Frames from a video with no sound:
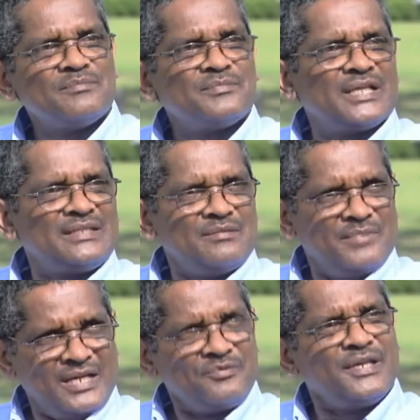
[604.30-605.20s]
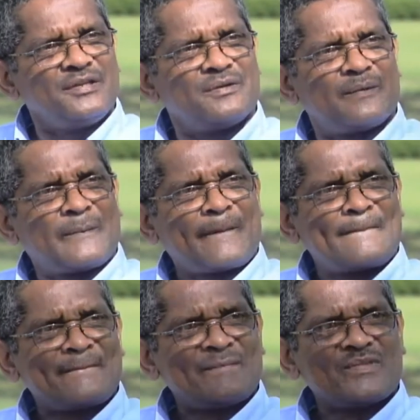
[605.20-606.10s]
a bad way, you know.
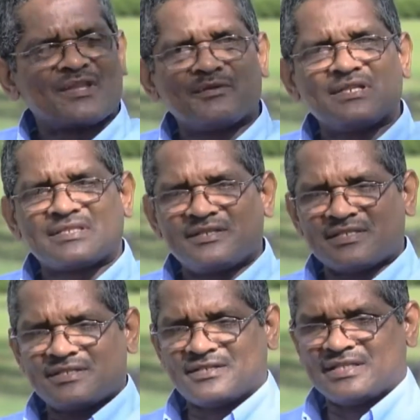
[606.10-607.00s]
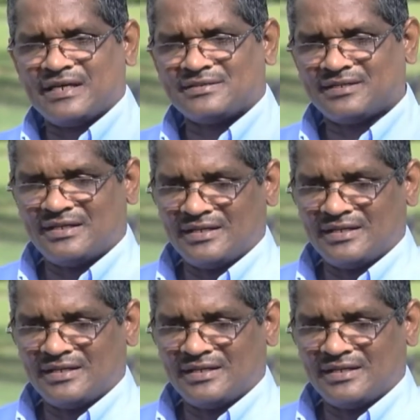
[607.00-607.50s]
Where you start